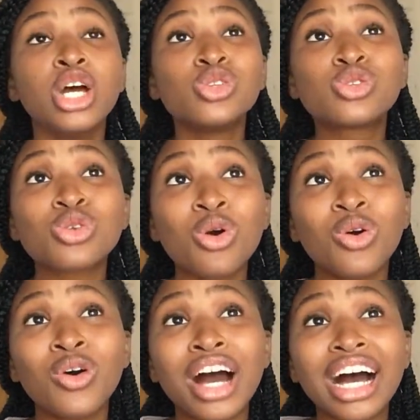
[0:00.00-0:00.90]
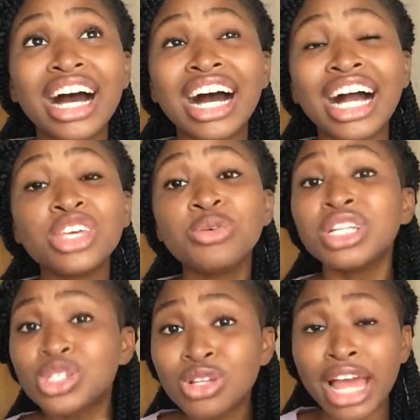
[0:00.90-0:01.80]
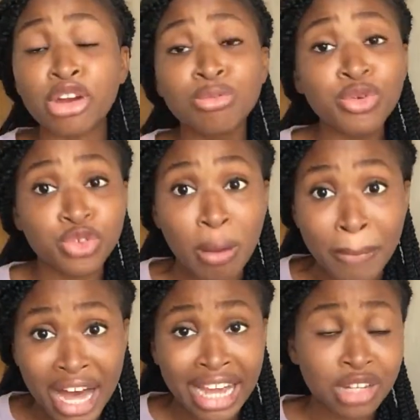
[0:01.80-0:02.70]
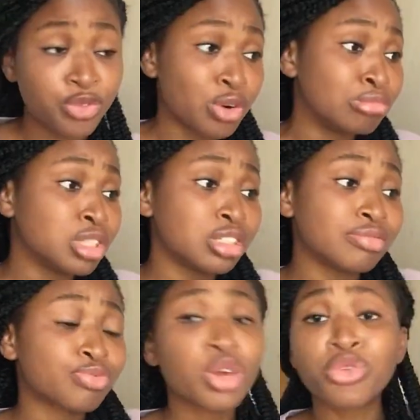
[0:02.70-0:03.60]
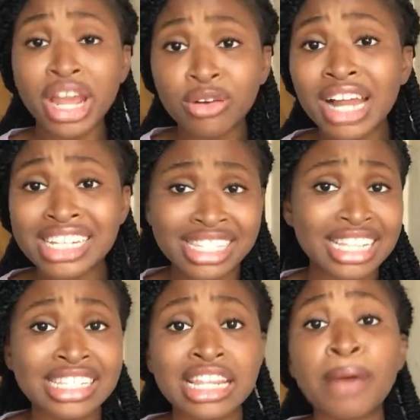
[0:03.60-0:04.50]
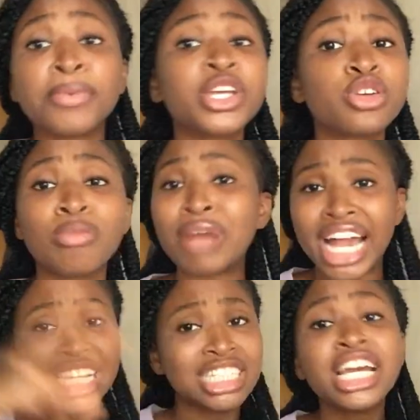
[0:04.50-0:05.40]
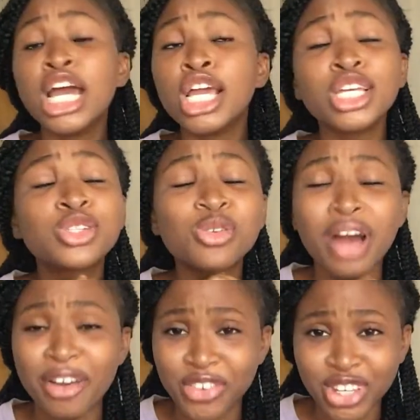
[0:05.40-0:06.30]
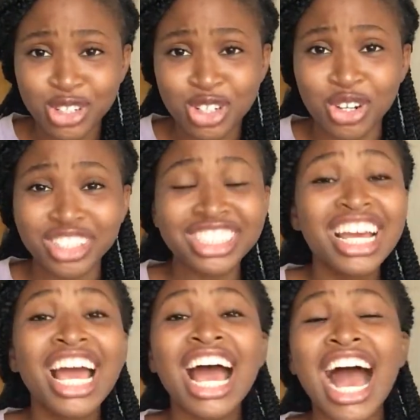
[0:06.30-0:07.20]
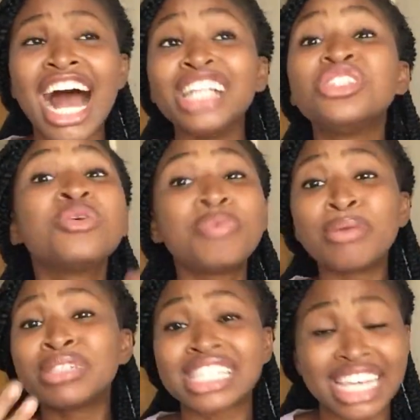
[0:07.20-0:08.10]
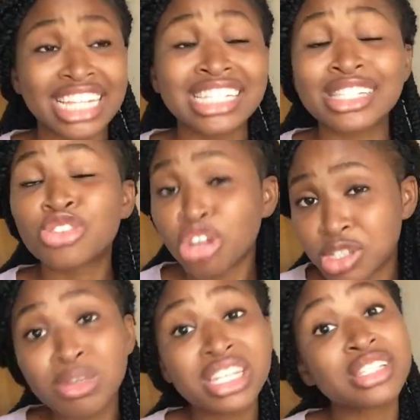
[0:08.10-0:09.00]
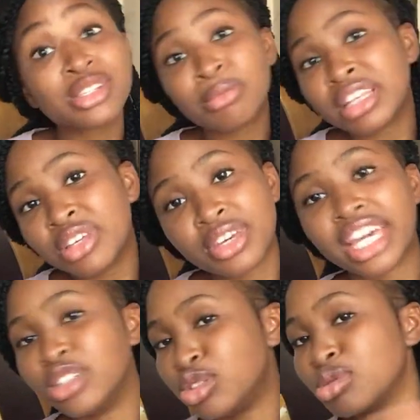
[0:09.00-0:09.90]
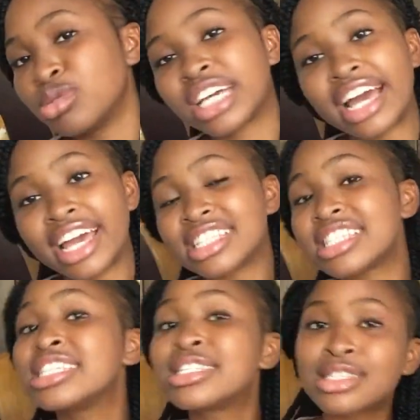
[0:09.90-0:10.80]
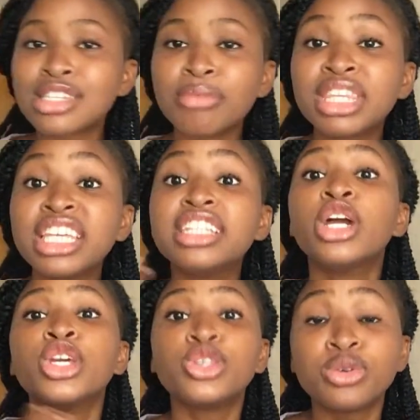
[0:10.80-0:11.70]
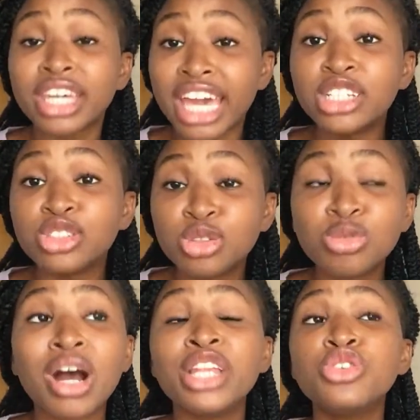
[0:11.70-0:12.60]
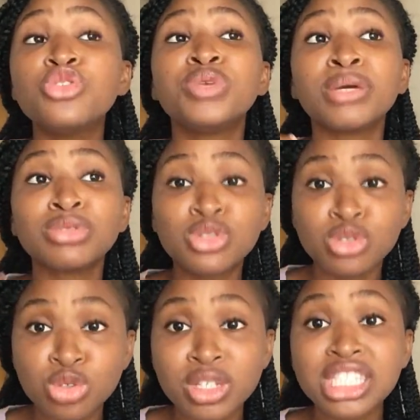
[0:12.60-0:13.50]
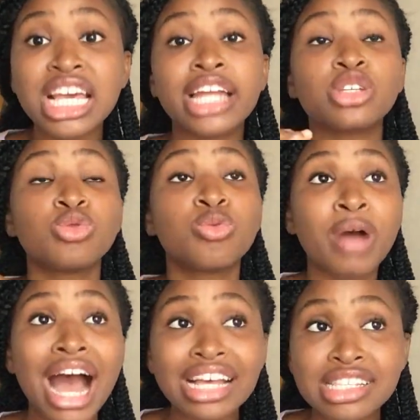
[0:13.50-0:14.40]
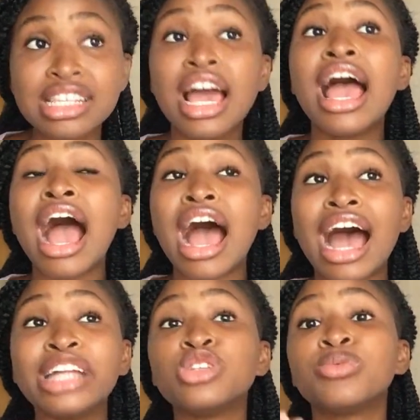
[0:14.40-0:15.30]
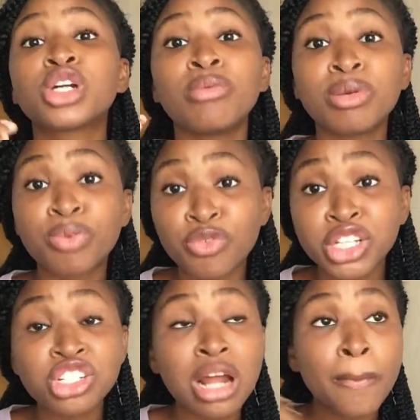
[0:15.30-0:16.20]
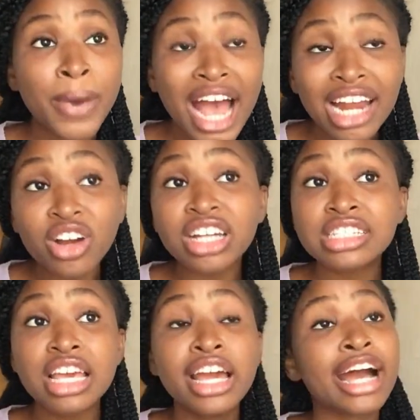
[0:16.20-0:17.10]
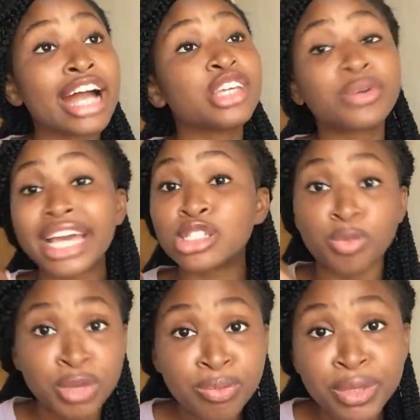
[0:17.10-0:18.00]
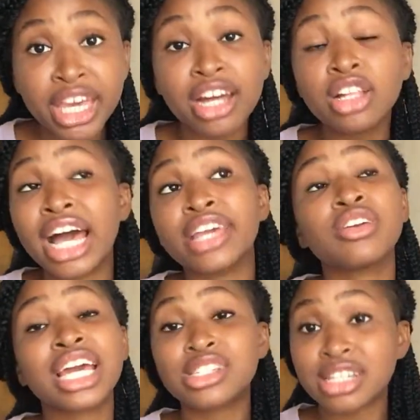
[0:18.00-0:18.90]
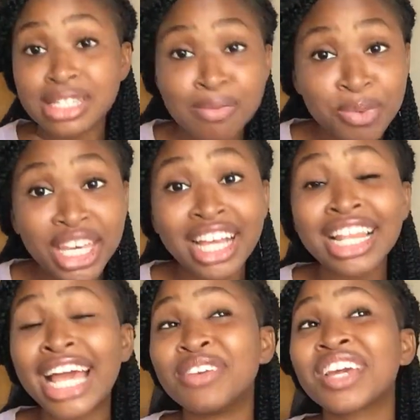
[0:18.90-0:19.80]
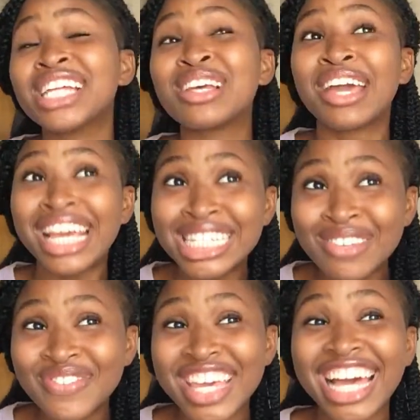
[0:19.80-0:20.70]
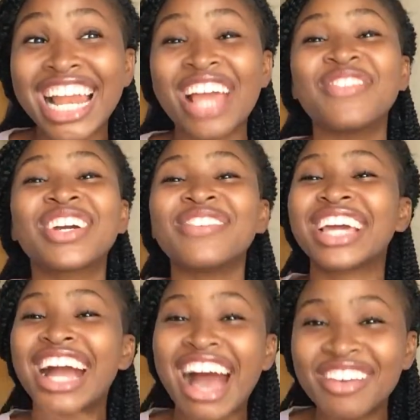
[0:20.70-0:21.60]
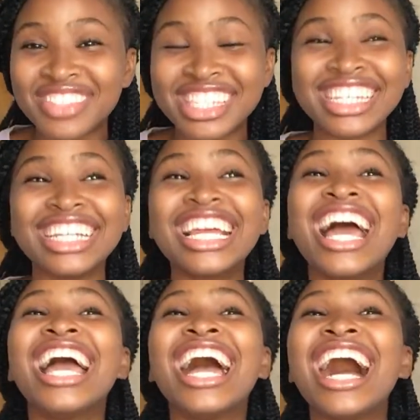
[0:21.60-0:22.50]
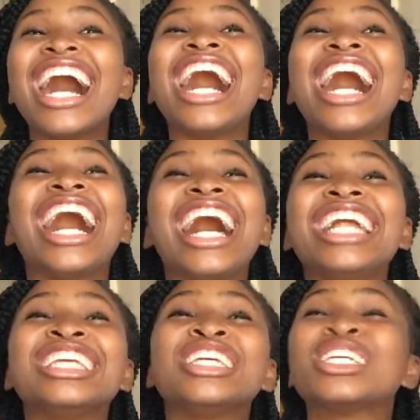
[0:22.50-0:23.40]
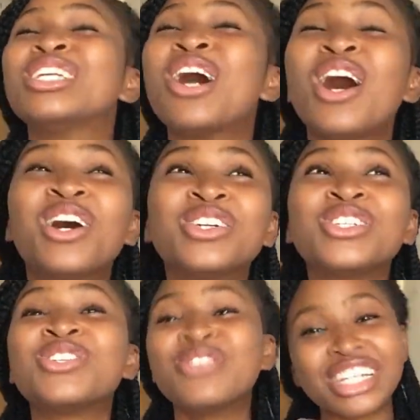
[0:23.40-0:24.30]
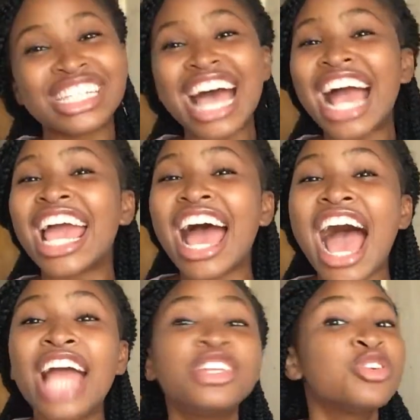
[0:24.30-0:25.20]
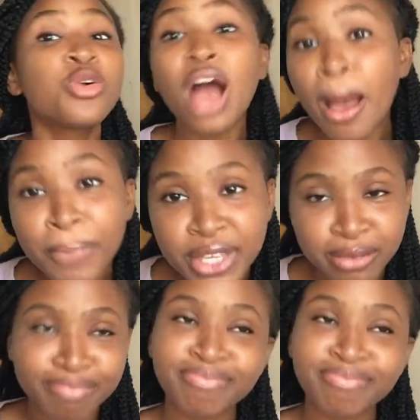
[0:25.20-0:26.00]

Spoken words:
So you need to like remove your mind from the regular setting and bring your mind into aviation, and you'll be able to get it. Trust me, it's something you can do, guys. It's something you can do, and you'll be able to do it, and you will pass, and you become a professional pilot, and you get your PPL, and you get your CPL, and you get your ATPL, and you become a captain, and you know, you retire and you're happy.